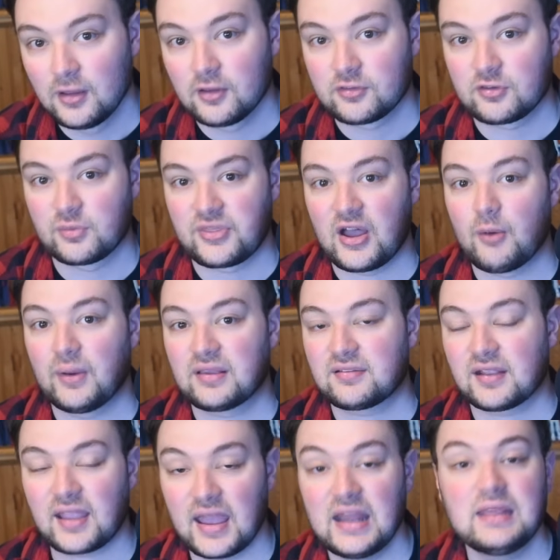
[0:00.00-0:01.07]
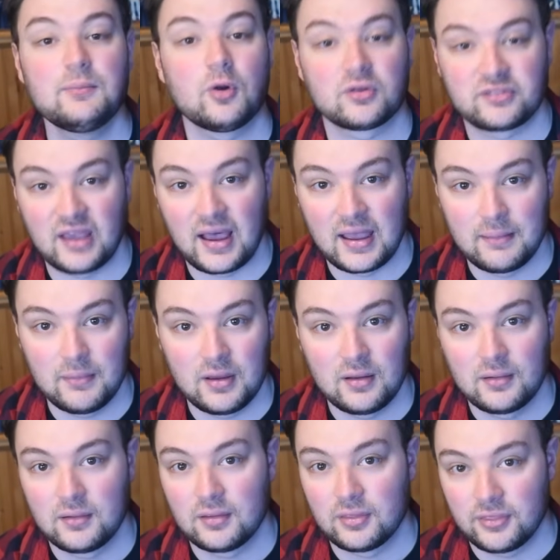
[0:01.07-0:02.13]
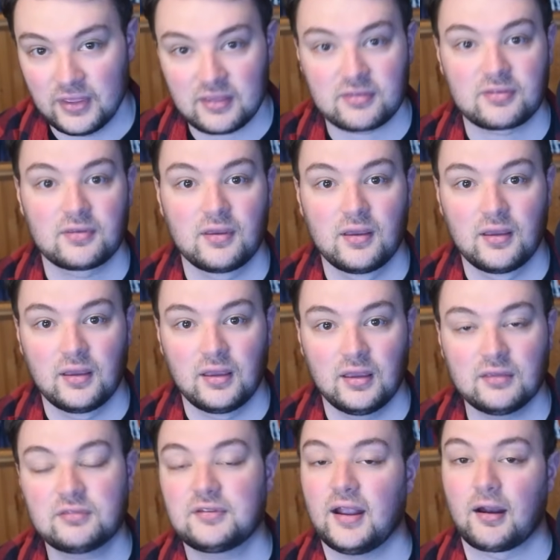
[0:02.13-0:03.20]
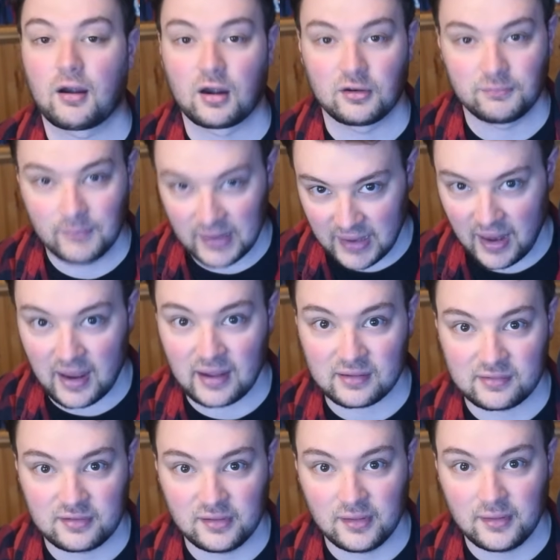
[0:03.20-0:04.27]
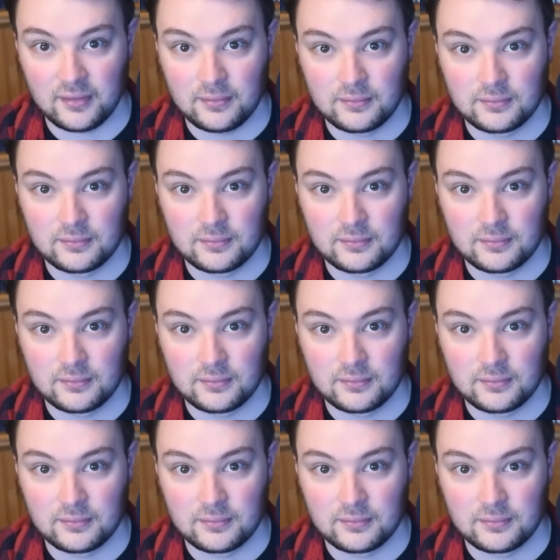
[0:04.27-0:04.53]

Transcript: So without wasting any more time, this is Terror of Mechagodzilla.